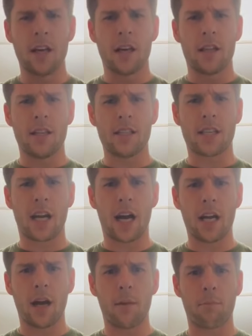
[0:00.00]
these
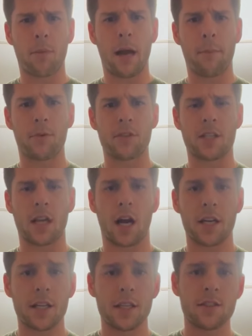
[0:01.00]
cut up peppers and
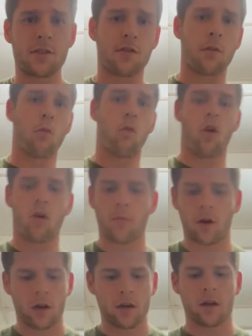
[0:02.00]
onions from
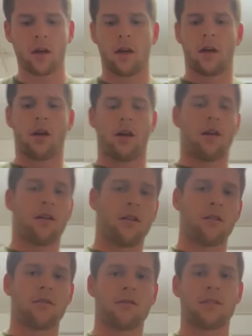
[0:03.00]
Walmart.
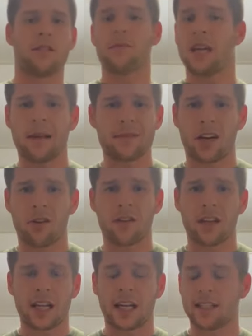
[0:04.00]
Sometimes I don't
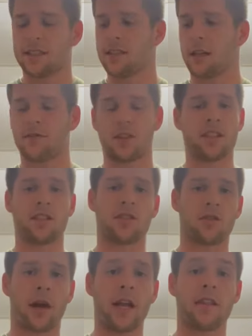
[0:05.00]
feel like cutting stuff, so this is
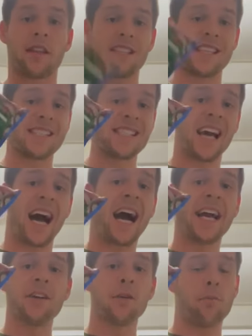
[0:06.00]
great. This
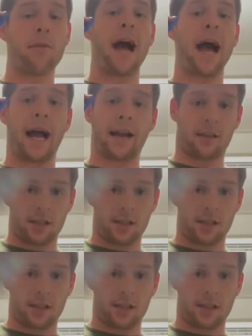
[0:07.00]
entire bag